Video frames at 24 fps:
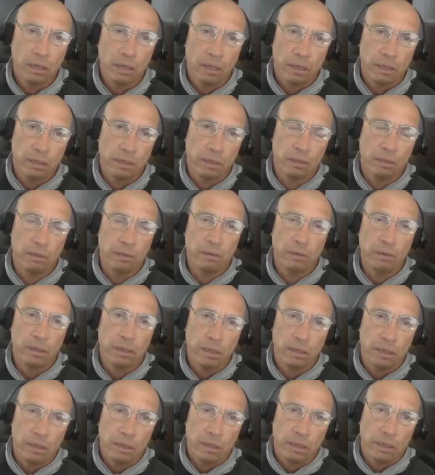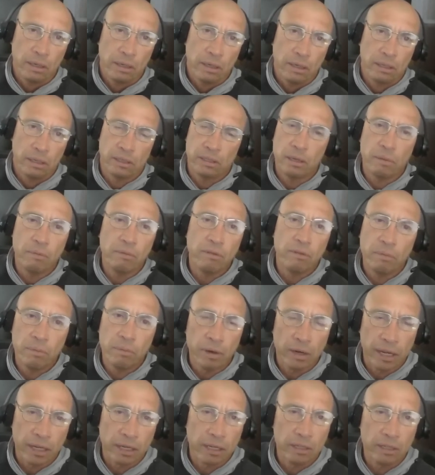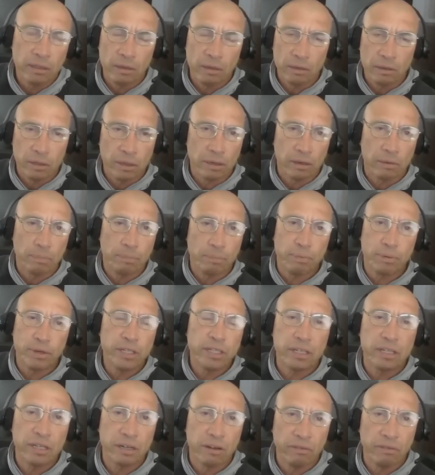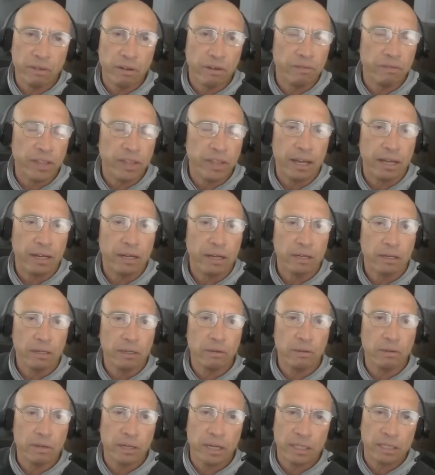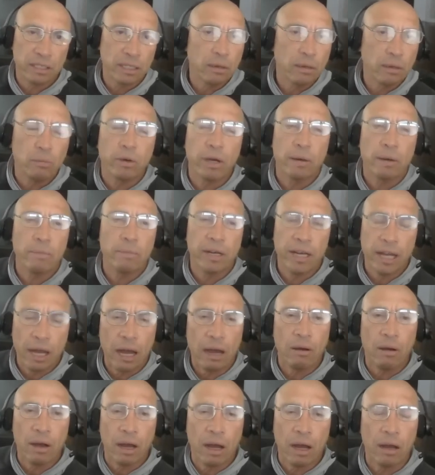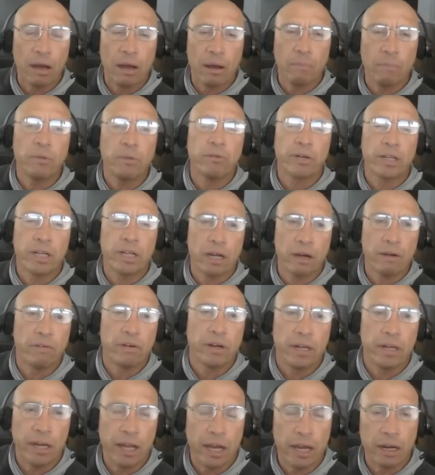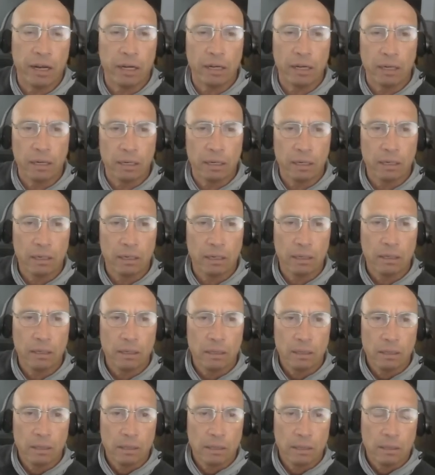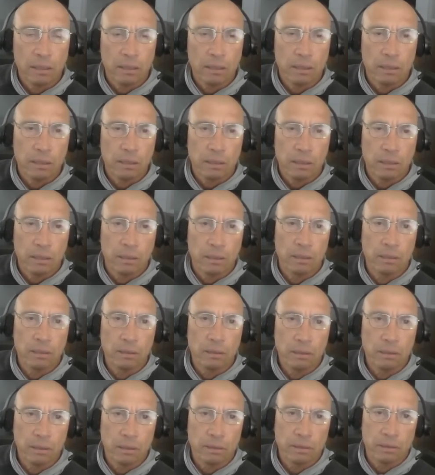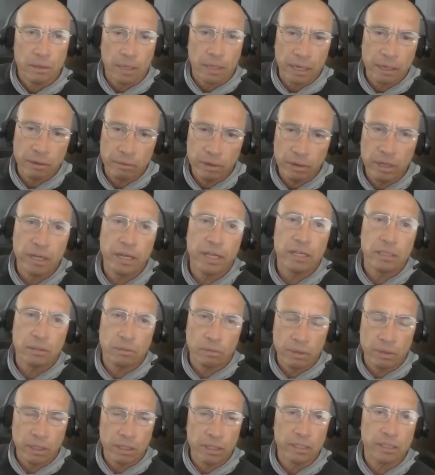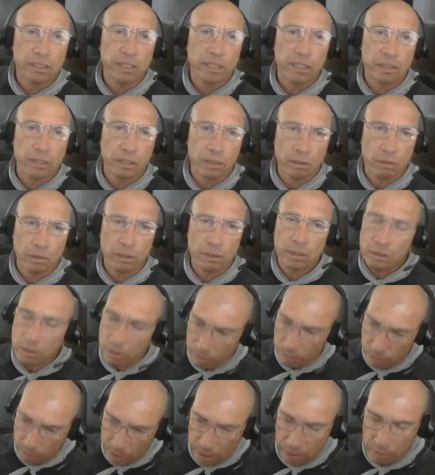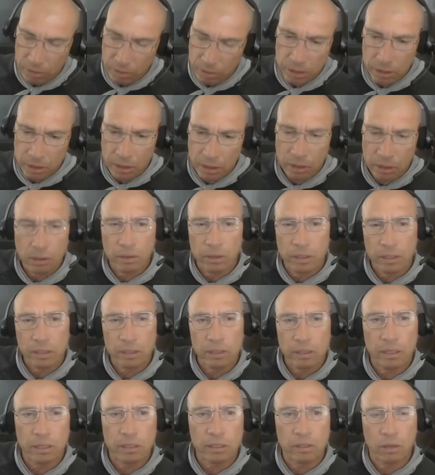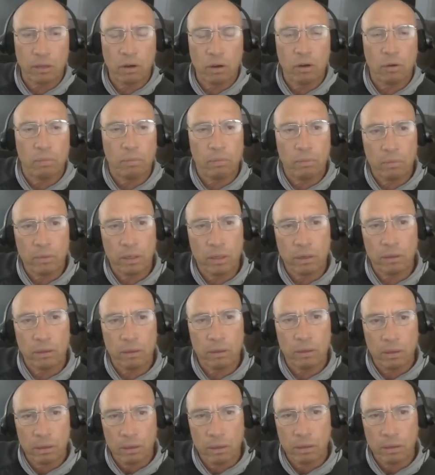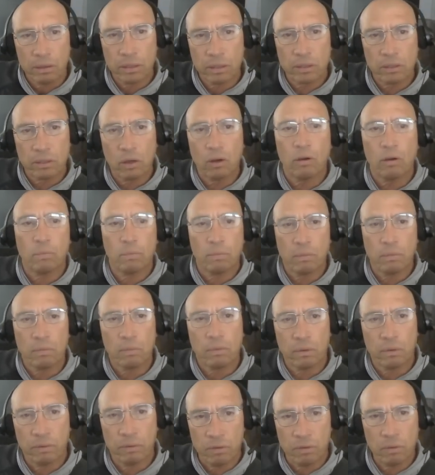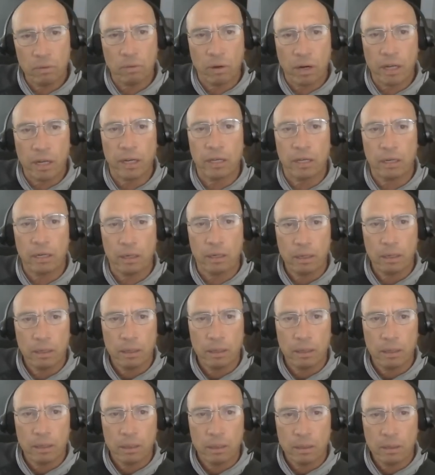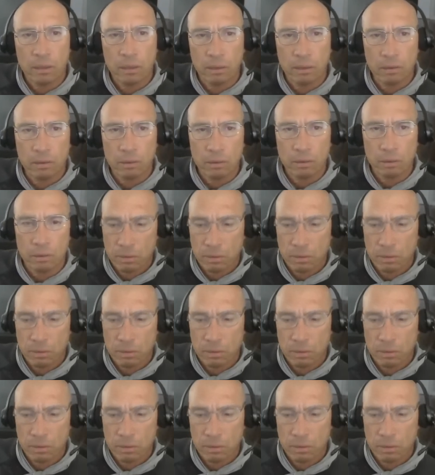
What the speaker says: you know. And some of them are like, you know, they're appreciative of that, you know. And I tell them, well, I'm a recovering addict, you know. So I can relate to what it is that you're going through, but I want you to know there's hope, you know. There's hope if you want it, you know.